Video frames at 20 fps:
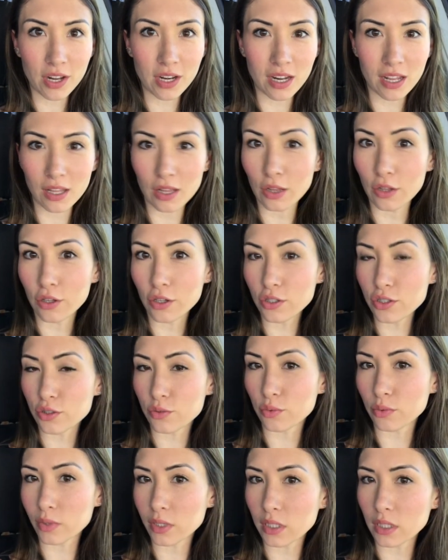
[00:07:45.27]
and it looks
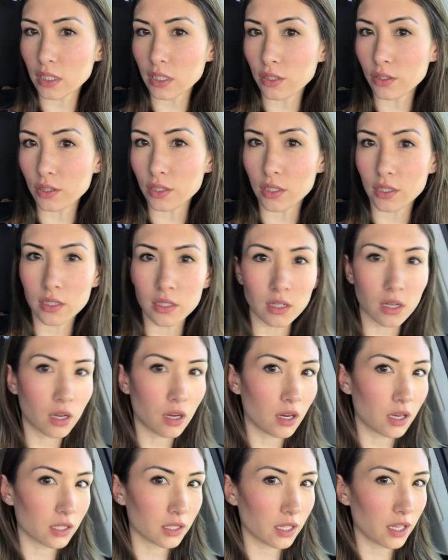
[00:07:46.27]
really good
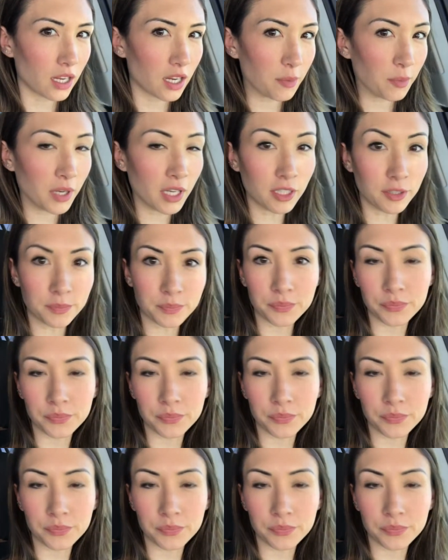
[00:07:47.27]
on camera.